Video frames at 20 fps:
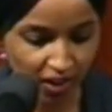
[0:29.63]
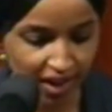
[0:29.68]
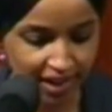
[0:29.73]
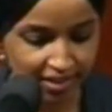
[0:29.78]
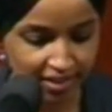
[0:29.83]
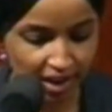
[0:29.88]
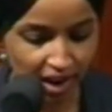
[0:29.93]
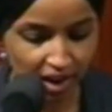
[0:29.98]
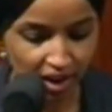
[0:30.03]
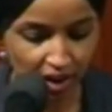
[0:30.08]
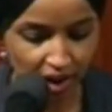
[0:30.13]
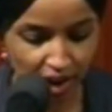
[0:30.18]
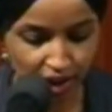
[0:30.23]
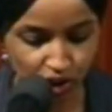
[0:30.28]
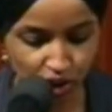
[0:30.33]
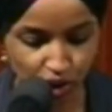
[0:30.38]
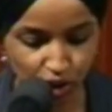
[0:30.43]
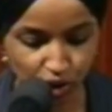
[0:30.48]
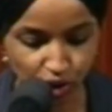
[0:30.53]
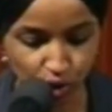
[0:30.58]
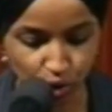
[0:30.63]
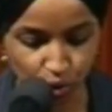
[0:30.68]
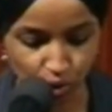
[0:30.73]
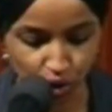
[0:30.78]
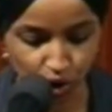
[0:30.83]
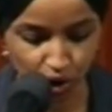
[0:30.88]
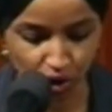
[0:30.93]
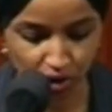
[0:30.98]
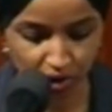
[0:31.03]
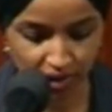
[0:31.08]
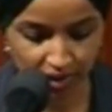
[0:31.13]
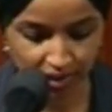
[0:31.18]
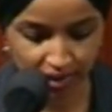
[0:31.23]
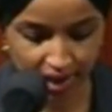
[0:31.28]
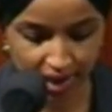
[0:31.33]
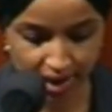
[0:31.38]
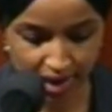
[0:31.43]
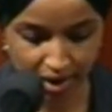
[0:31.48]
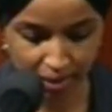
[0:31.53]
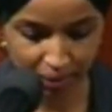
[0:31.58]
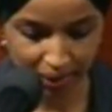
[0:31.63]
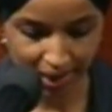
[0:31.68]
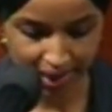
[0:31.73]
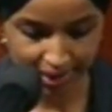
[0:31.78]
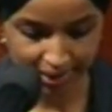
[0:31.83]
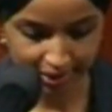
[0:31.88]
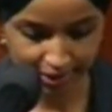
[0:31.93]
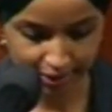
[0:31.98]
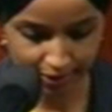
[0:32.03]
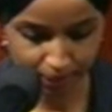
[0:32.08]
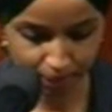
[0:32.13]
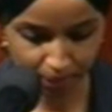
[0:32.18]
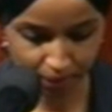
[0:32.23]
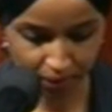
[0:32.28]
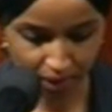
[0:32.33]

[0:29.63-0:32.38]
and psychological torture is taking place.